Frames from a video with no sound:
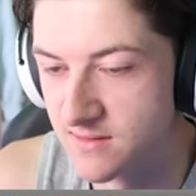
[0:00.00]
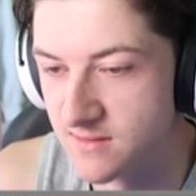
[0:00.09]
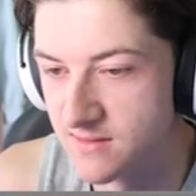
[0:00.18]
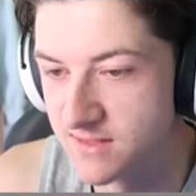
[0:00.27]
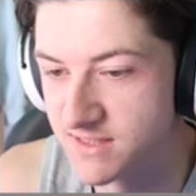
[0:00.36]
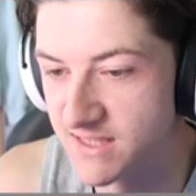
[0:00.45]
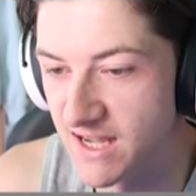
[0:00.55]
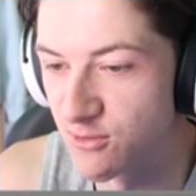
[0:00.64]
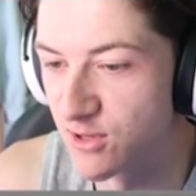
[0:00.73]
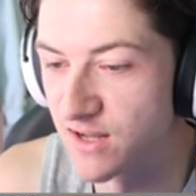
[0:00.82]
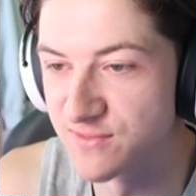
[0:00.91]
See, I would
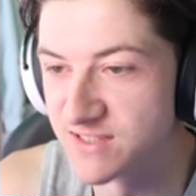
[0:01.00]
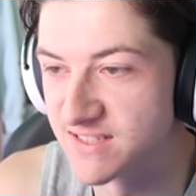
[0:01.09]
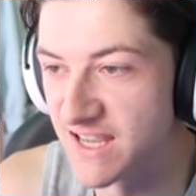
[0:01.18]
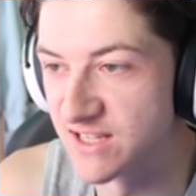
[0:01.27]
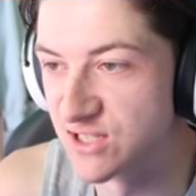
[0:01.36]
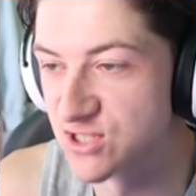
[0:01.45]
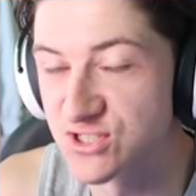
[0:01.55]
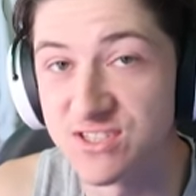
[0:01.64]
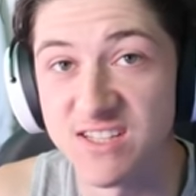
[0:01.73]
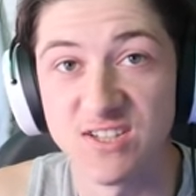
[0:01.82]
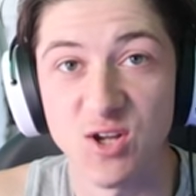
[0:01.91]
love to take it just because they're
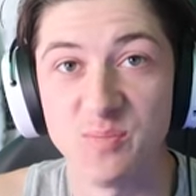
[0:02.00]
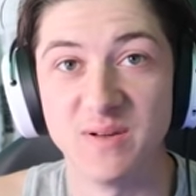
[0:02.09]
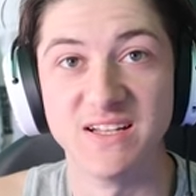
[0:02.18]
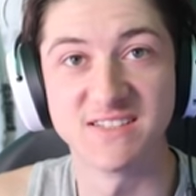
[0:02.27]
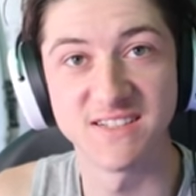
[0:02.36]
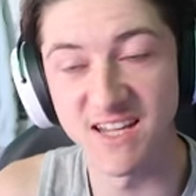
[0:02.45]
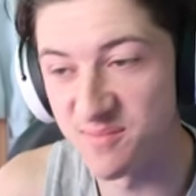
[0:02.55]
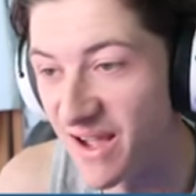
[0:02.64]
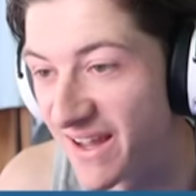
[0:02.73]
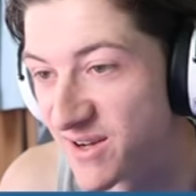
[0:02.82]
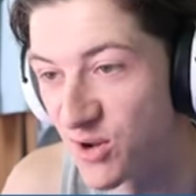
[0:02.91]
top in the city, but I
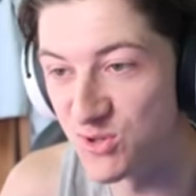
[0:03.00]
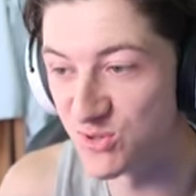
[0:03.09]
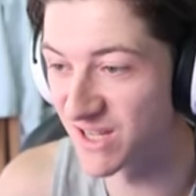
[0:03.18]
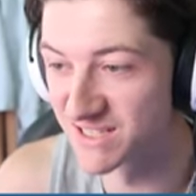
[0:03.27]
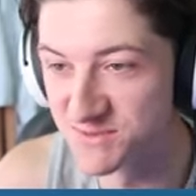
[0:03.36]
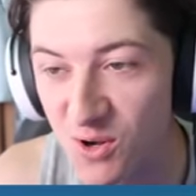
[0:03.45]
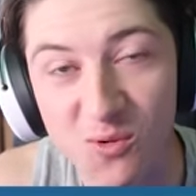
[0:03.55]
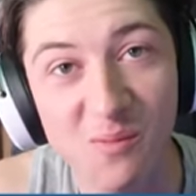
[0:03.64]
know you guys won't want me